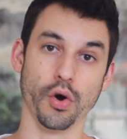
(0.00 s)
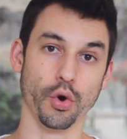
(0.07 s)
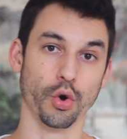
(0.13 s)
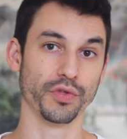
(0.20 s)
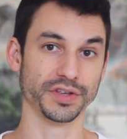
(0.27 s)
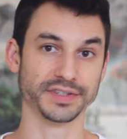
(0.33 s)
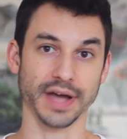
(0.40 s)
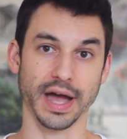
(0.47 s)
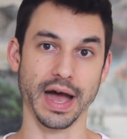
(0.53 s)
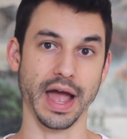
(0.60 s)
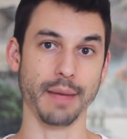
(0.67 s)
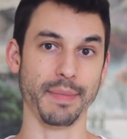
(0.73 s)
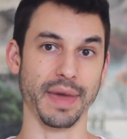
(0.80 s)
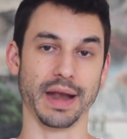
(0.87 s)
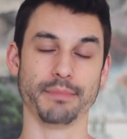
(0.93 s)
all the
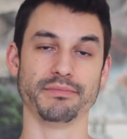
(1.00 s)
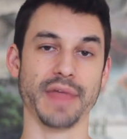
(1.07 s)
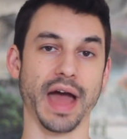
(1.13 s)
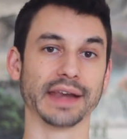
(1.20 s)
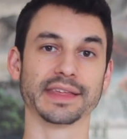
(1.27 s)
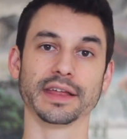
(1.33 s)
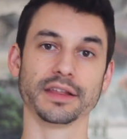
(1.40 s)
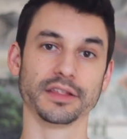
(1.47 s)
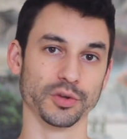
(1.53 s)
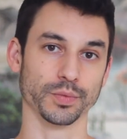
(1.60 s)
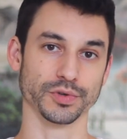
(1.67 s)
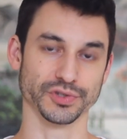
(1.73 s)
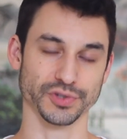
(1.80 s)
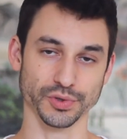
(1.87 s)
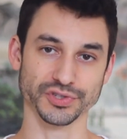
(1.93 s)
time and I'm not getting the
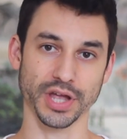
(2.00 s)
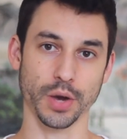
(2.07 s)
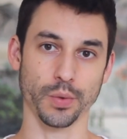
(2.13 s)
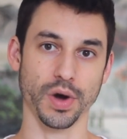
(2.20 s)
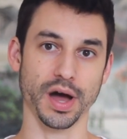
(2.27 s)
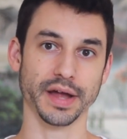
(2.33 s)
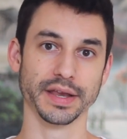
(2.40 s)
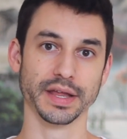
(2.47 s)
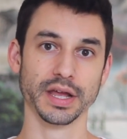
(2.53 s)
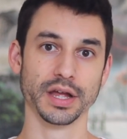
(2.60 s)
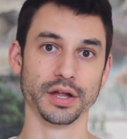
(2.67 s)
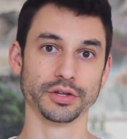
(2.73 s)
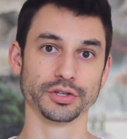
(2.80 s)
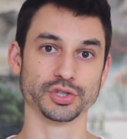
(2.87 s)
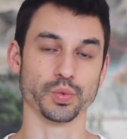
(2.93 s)
results I want?
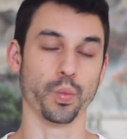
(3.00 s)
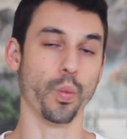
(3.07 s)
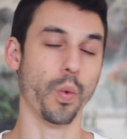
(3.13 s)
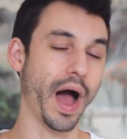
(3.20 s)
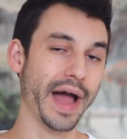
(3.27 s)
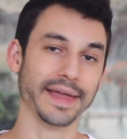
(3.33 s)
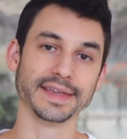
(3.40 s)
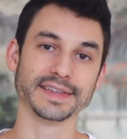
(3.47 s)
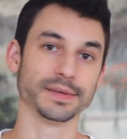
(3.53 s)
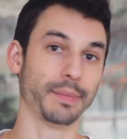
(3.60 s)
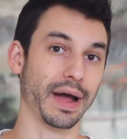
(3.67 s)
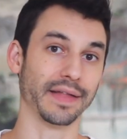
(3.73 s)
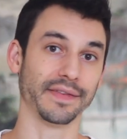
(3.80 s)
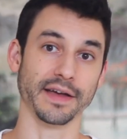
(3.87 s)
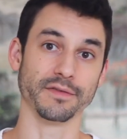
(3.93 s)
Just why isn't
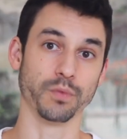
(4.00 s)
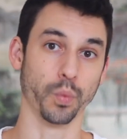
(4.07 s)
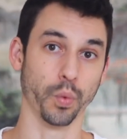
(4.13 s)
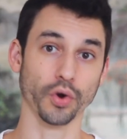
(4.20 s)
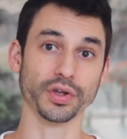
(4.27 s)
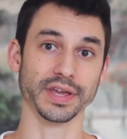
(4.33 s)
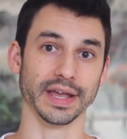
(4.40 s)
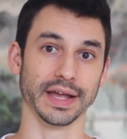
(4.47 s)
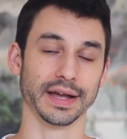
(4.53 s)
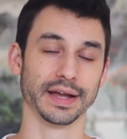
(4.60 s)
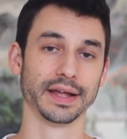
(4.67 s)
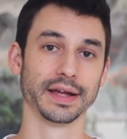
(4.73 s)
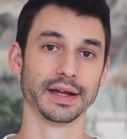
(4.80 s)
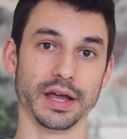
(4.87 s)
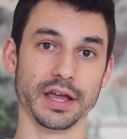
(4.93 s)
my life working?
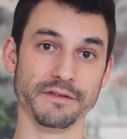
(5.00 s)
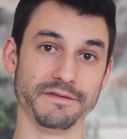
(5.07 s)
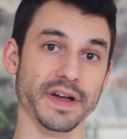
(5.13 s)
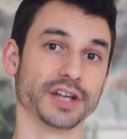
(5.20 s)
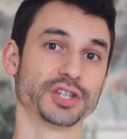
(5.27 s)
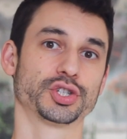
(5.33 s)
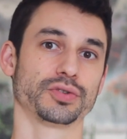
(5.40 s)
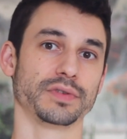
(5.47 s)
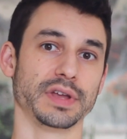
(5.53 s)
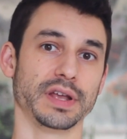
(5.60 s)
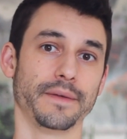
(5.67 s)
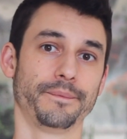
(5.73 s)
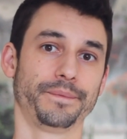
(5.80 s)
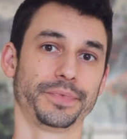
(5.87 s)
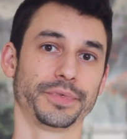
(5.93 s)

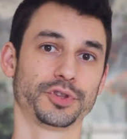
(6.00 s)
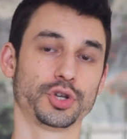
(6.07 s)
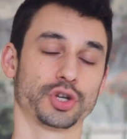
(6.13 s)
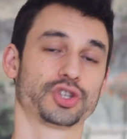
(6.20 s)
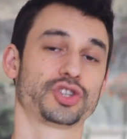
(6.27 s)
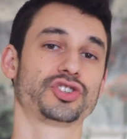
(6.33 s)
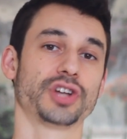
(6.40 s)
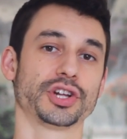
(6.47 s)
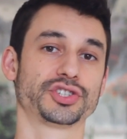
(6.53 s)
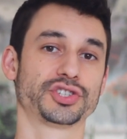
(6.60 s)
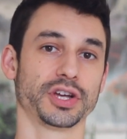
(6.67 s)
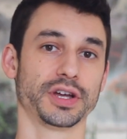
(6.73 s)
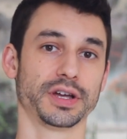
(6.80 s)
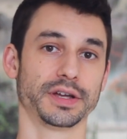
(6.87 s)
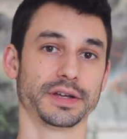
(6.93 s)
Eventually, took such
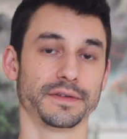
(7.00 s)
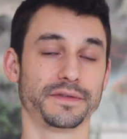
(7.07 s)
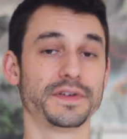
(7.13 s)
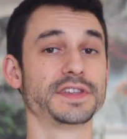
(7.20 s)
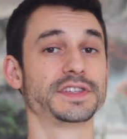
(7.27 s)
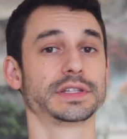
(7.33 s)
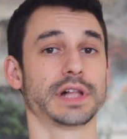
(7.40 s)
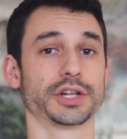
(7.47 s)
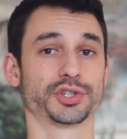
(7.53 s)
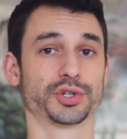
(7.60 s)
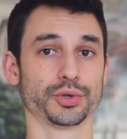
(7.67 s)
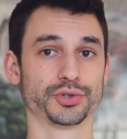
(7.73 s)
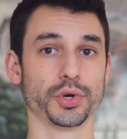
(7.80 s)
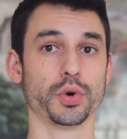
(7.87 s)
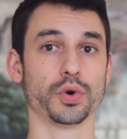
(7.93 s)
a
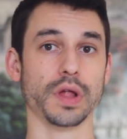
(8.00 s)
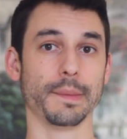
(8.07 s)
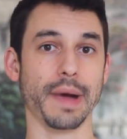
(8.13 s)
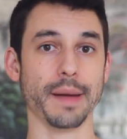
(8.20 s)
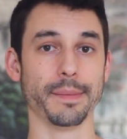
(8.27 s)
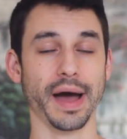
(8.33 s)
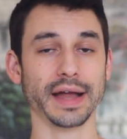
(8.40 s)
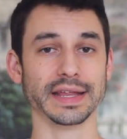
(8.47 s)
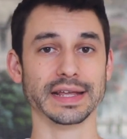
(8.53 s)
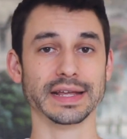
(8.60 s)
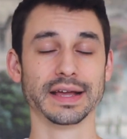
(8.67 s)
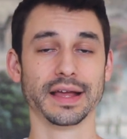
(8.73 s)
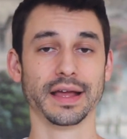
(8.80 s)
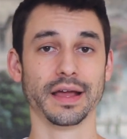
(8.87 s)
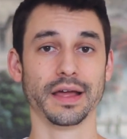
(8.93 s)
physiological toll on my
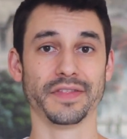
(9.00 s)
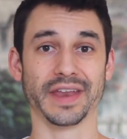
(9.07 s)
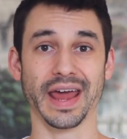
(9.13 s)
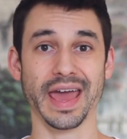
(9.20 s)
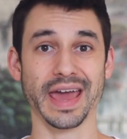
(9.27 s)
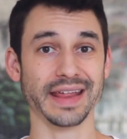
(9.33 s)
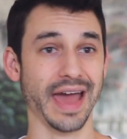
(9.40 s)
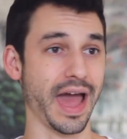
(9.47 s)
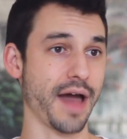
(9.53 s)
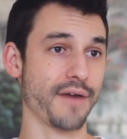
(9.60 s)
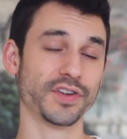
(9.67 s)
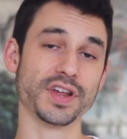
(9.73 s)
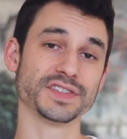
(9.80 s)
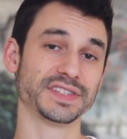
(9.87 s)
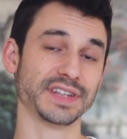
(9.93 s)
body that I had
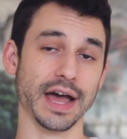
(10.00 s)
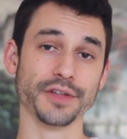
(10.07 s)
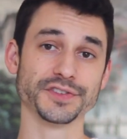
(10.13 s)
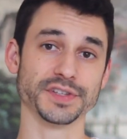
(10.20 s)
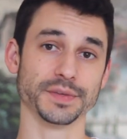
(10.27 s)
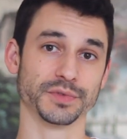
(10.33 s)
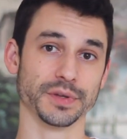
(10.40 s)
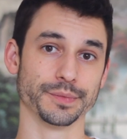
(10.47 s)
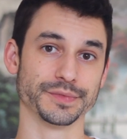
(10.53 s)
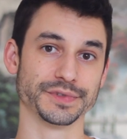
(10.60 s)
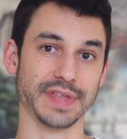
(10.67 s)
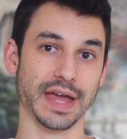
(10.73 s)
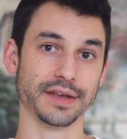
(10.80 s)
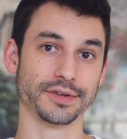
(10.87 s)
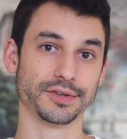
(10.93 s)
half a dozen health symptoms
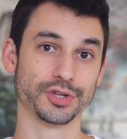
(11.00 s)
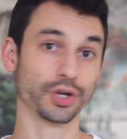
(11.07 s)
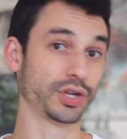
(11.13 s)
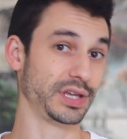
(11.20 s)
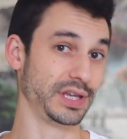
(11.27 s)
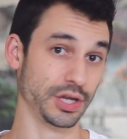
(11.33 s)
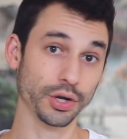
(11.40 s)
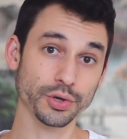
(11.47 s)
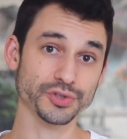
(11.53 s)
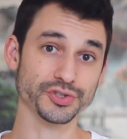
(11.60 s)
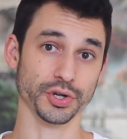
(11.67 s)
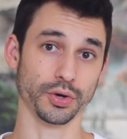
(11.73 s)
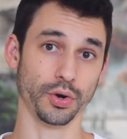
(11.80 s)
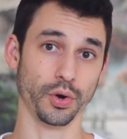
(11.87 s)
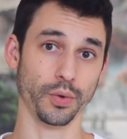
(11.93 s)
that took years
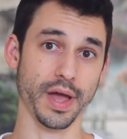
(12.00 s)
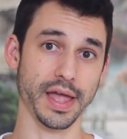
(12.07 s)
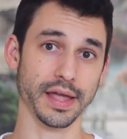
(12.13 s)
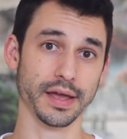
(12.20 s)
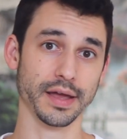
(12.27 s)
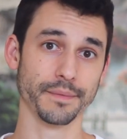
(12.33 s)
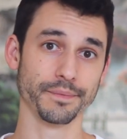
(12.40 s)
to go away,